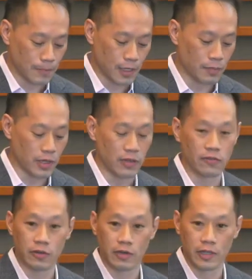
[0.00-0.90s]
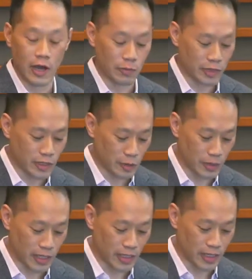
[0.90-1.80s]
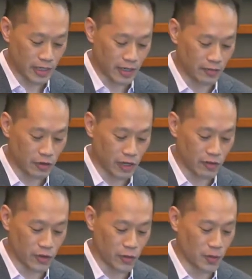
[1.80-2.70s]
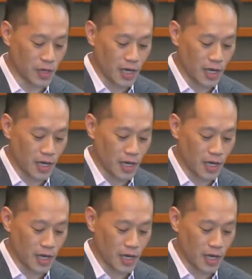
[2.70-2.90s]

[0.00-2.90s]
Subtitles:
committee for allowing me to speak in front of you.